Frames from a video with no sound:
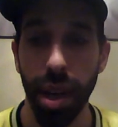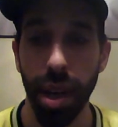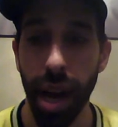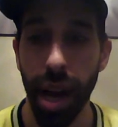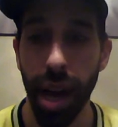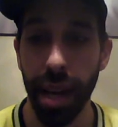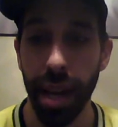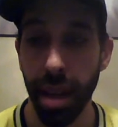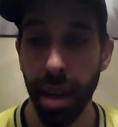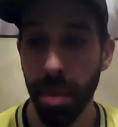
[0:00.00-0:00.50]

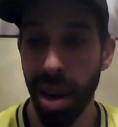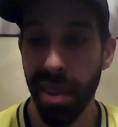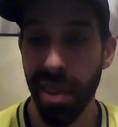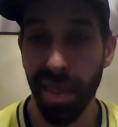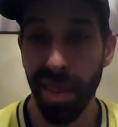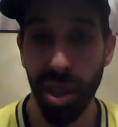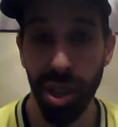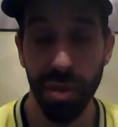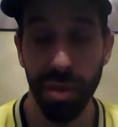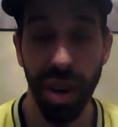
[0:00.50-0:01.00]
and they might
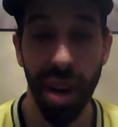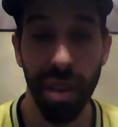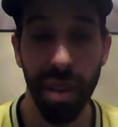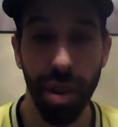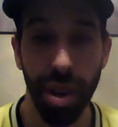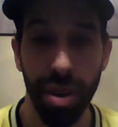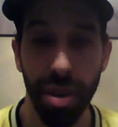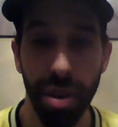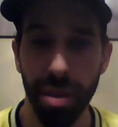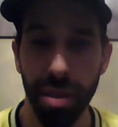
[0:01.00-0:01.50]
finish
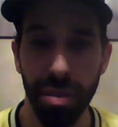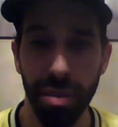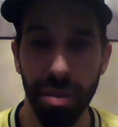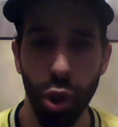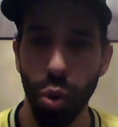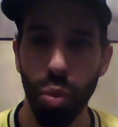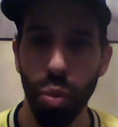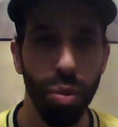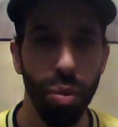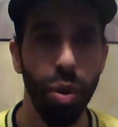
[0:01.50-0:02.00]
500.
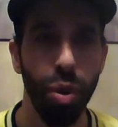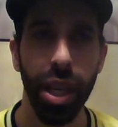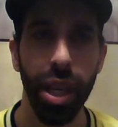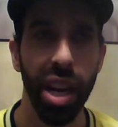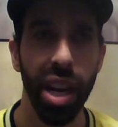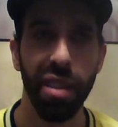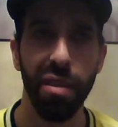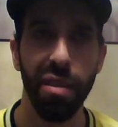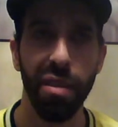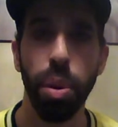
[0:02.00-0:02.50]
So what
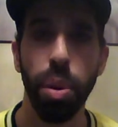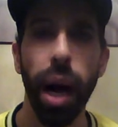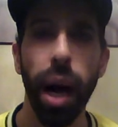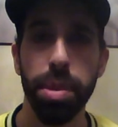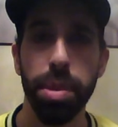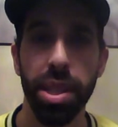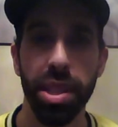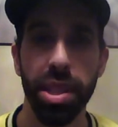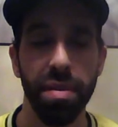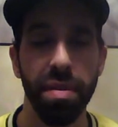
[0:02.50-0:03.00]
kind of
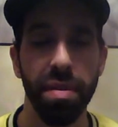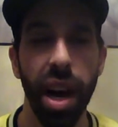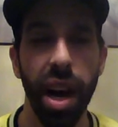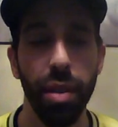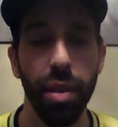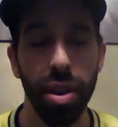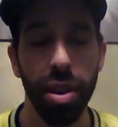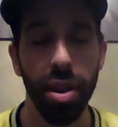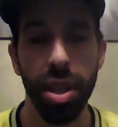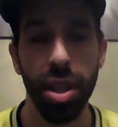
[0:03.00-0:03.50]
props does a
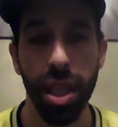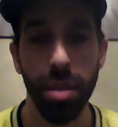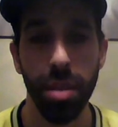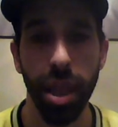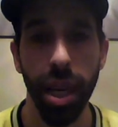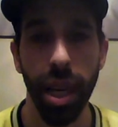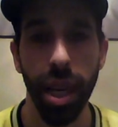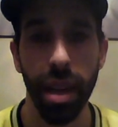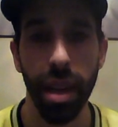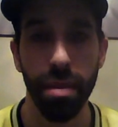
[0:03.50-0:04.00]
500 team
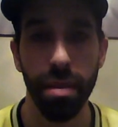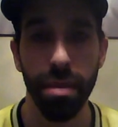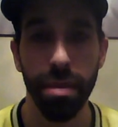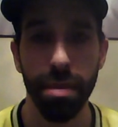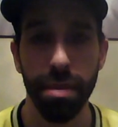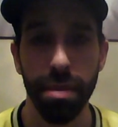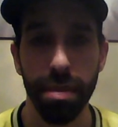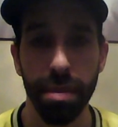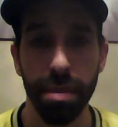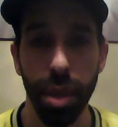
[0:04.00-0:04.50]
get?
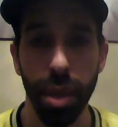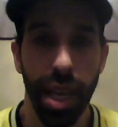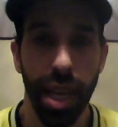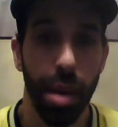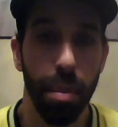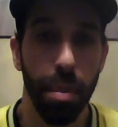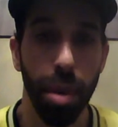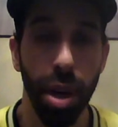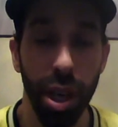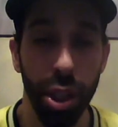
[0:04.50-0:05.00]

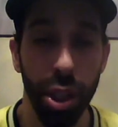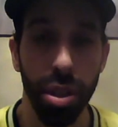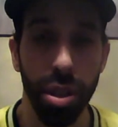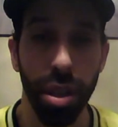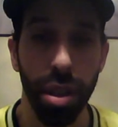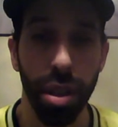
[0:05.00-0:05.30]
Not much.